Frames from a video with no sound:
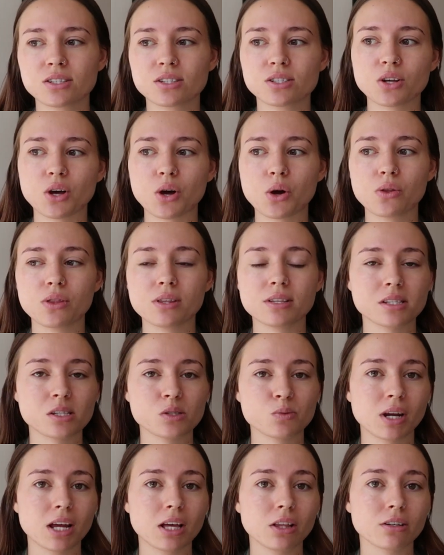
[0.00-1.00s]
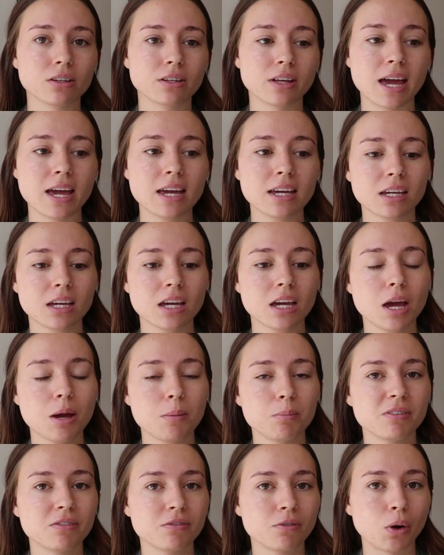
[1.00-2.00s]
so this is what I look like
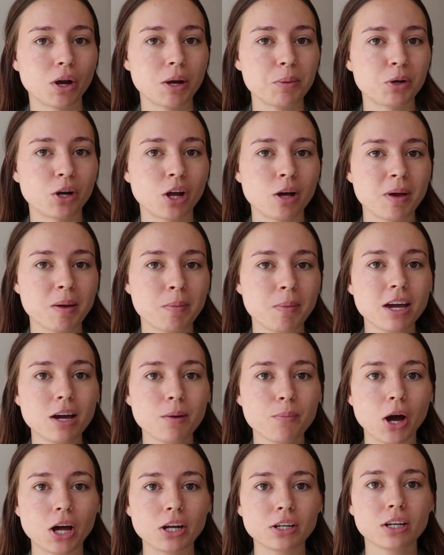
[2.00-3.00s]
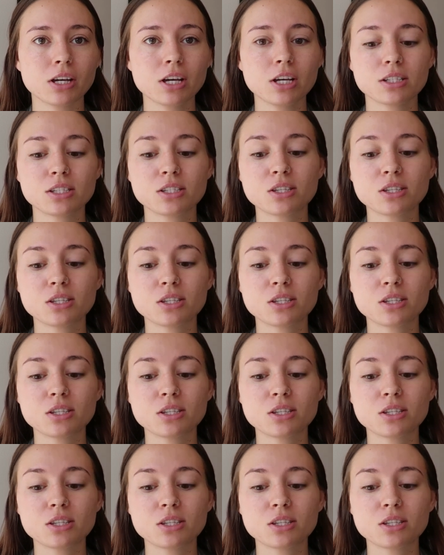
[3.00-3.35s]
before I put all my makeup on.